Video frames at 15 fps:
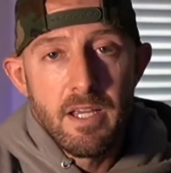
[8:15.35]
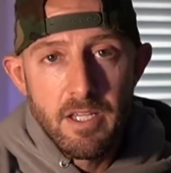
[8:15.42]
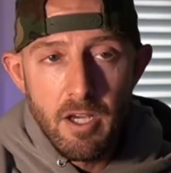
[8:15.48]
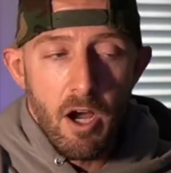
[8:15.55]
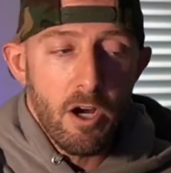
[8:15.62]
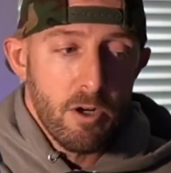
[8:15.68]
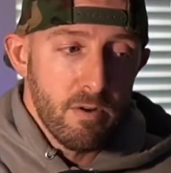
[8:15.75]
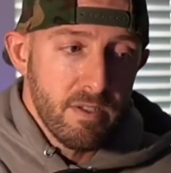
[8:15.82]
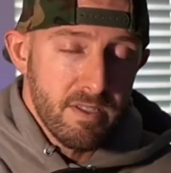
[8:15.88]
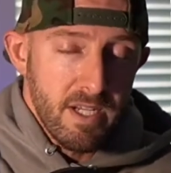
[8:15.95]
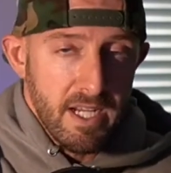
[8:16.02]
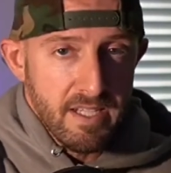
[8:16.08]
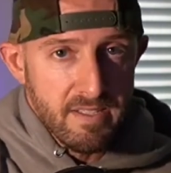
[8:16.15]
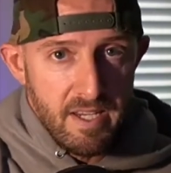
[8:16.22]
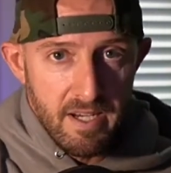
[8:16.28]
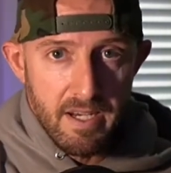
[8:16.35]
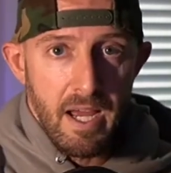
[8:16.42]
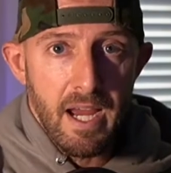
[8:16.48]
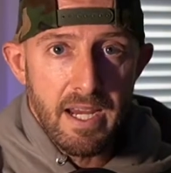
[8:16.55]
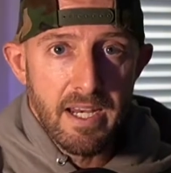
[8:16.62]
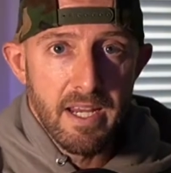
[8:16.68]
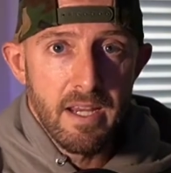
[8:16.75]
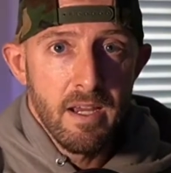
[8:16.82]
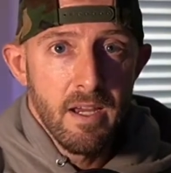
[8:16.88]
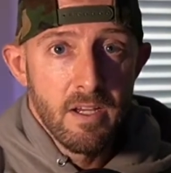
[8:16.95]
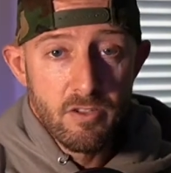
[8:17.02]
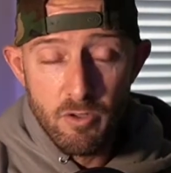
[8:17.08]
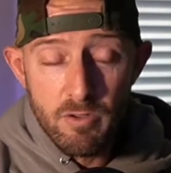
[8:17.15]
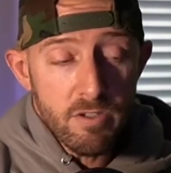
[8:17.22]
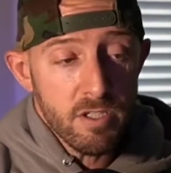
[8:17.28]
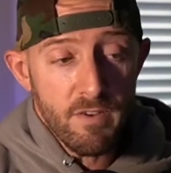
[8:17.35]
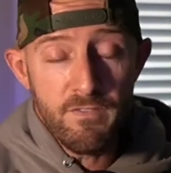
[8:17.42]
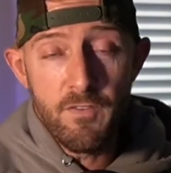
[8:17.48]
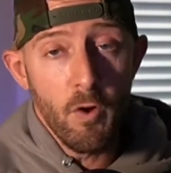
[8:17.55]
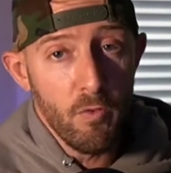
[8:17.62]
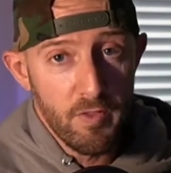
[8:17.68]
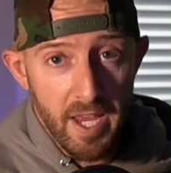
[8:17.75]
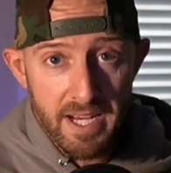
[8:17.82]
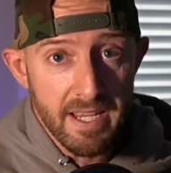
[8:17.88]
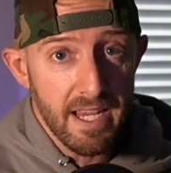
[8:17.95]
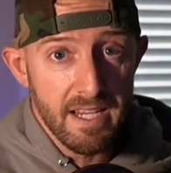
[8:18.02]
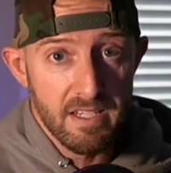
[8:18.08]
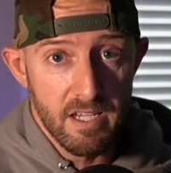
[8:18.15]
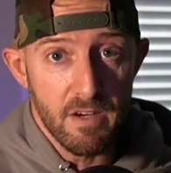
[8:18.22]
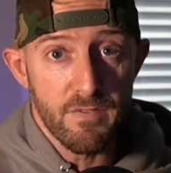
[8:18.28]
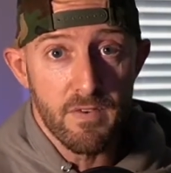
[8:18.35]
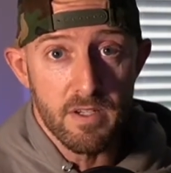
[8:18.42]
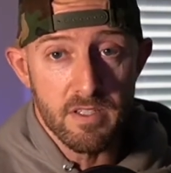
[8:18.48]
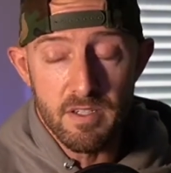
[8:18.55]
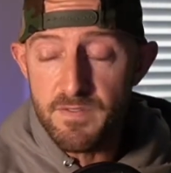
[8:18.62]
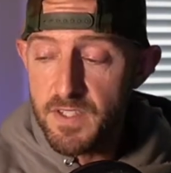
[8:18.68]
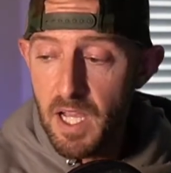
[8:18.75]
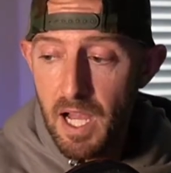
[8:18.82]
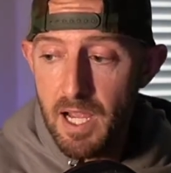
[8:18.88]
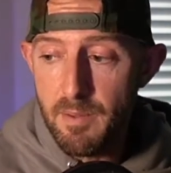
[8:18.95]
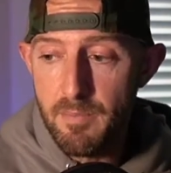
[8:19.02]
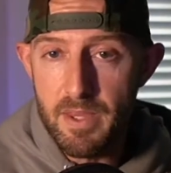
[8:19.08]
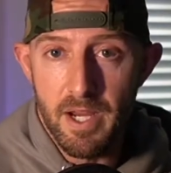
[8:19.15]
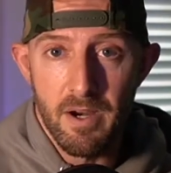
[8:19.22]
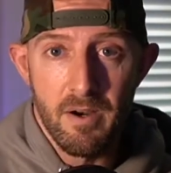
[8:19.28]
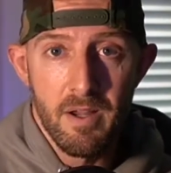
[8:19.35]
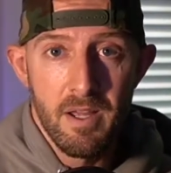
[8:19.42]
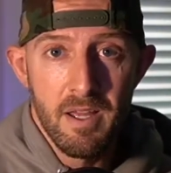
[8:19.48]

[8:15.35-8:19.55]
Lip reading: Jagr is 1990. So there's a full decade difference of time there.